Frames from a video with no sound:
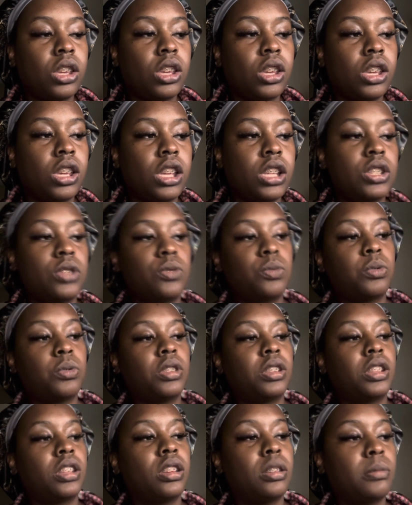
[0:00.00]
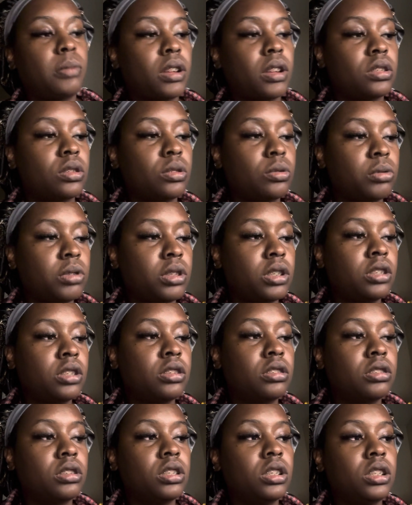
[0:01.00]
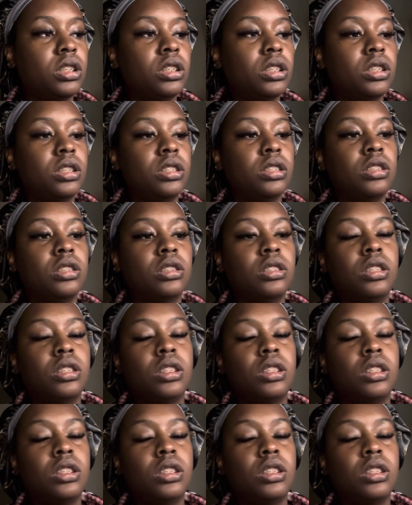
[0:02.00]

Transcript: It's really about the will and